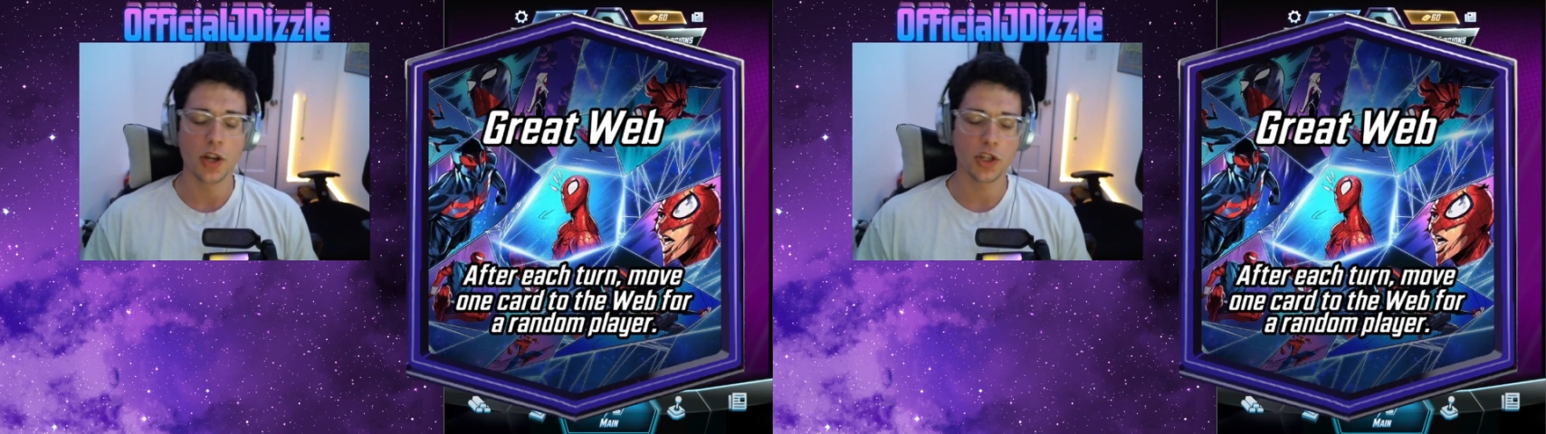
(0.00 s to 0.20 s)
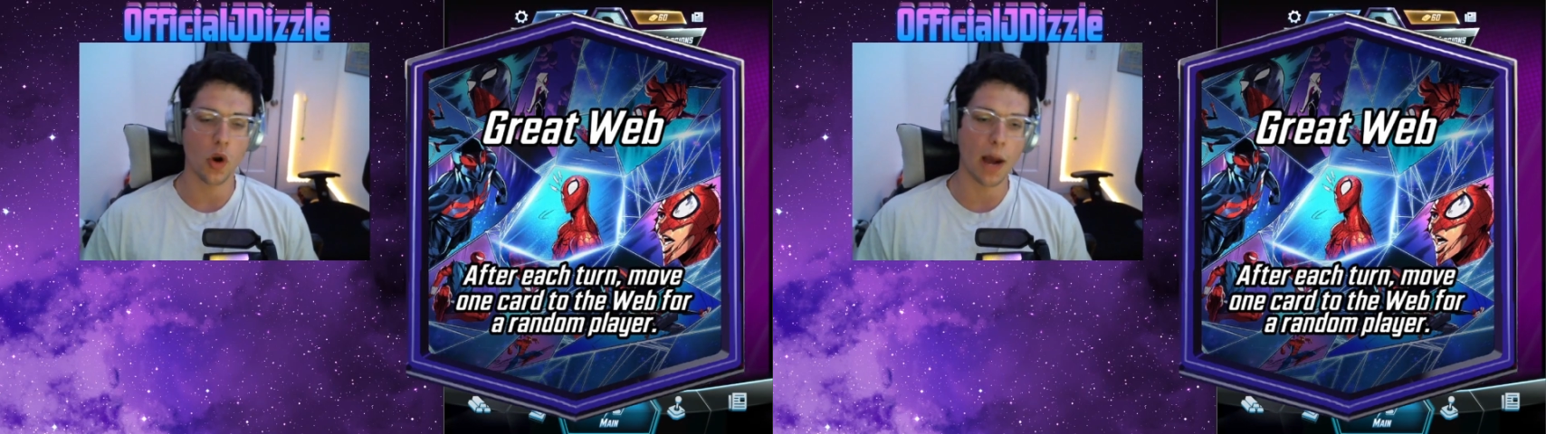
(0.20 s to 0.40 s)

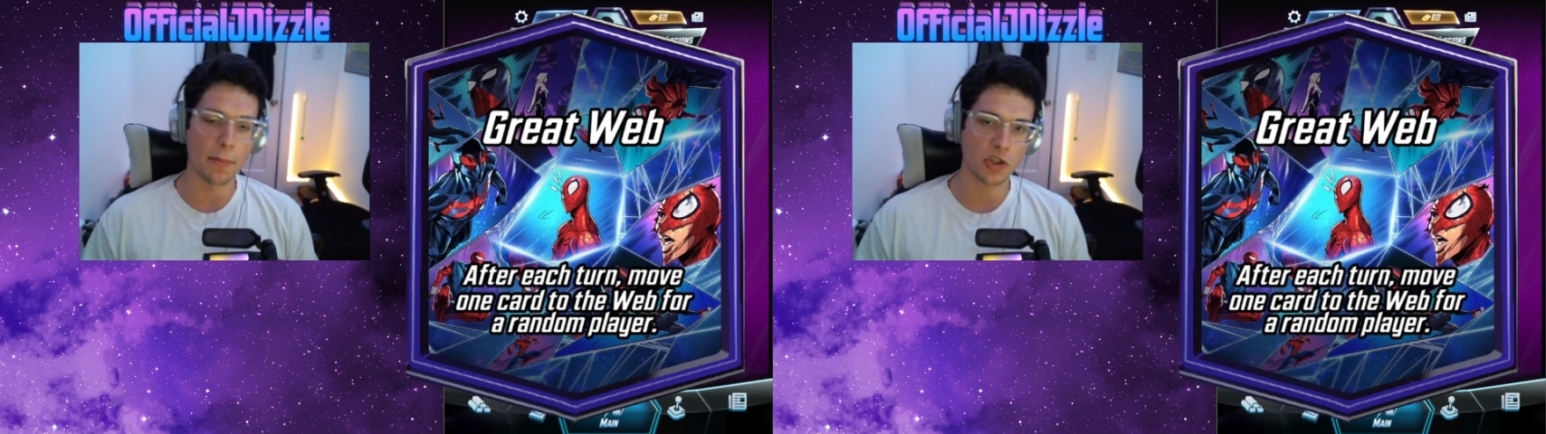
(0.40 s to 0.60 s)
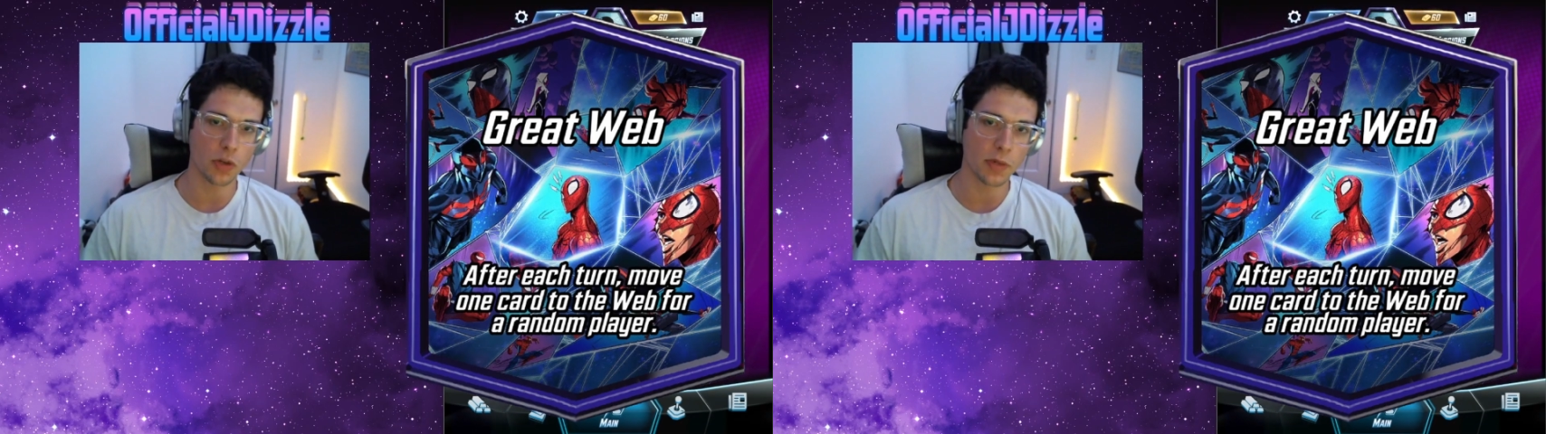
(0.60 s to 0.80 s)
So I'm
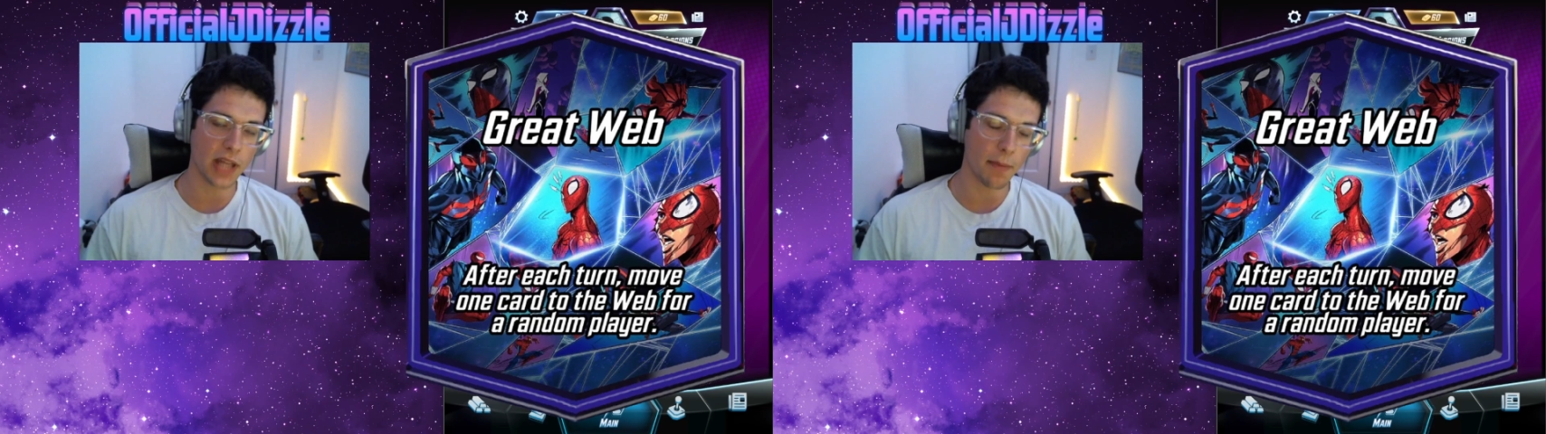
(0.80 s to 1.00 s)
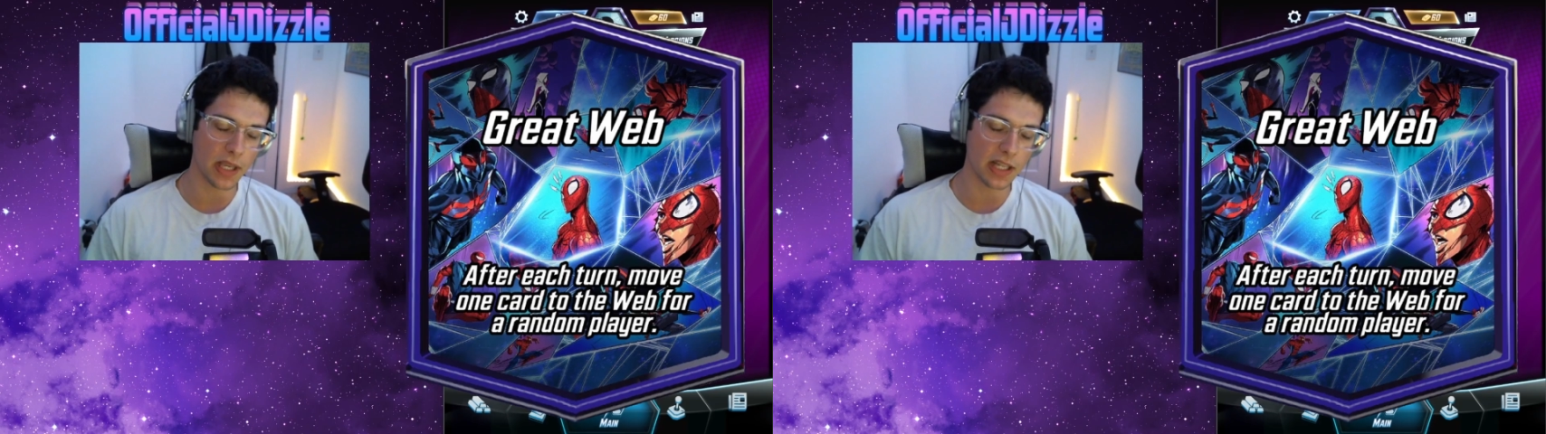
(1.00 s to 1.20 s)
assuming
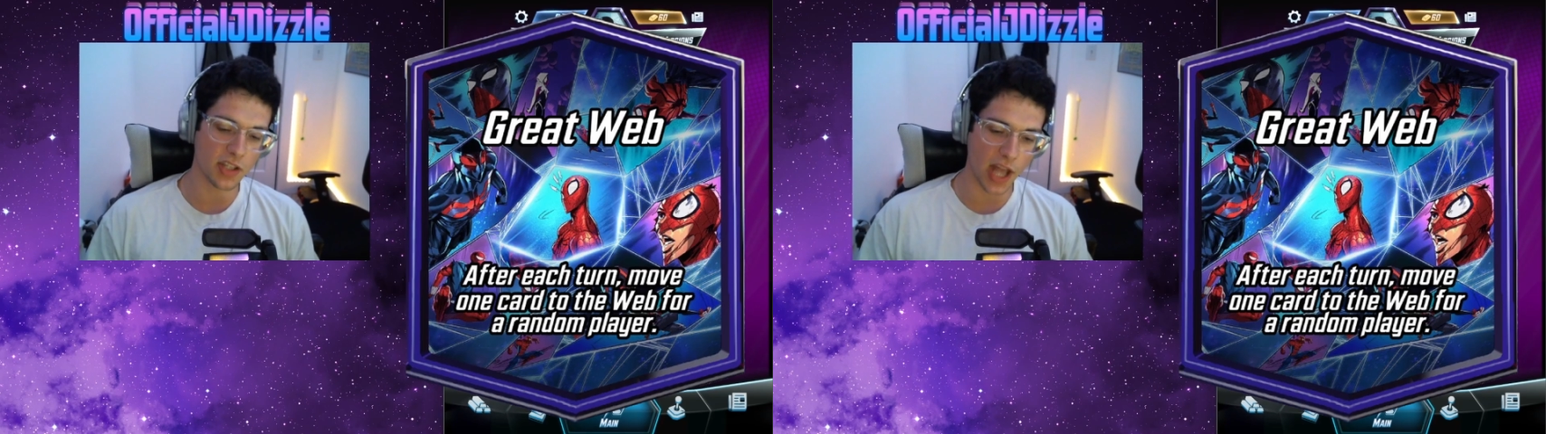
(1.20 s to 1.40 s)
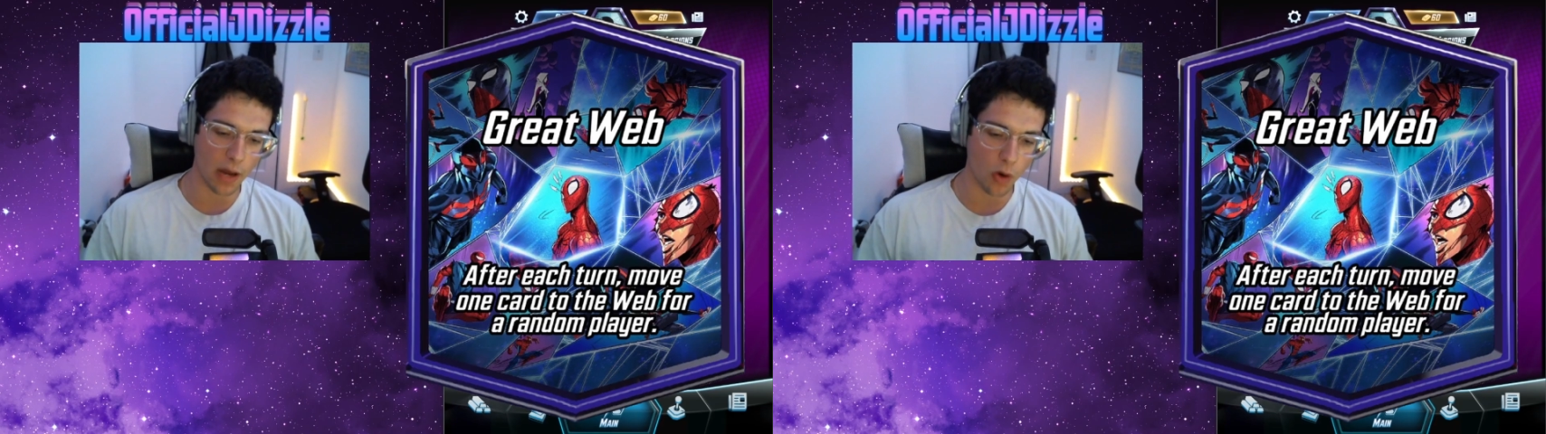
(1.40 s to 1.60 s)
that
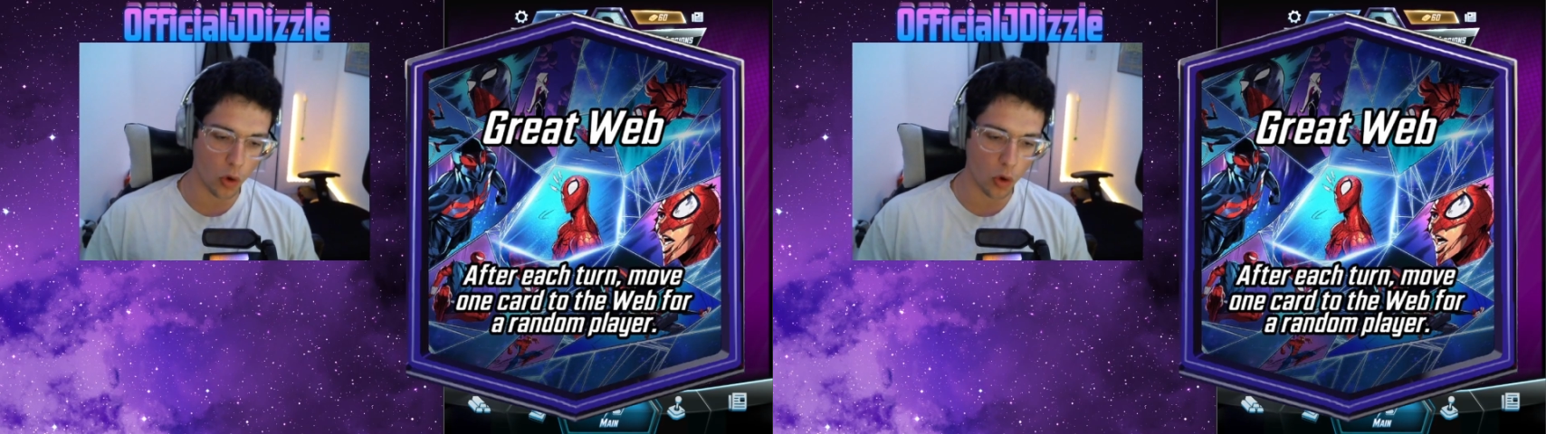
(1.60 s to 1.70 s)
means that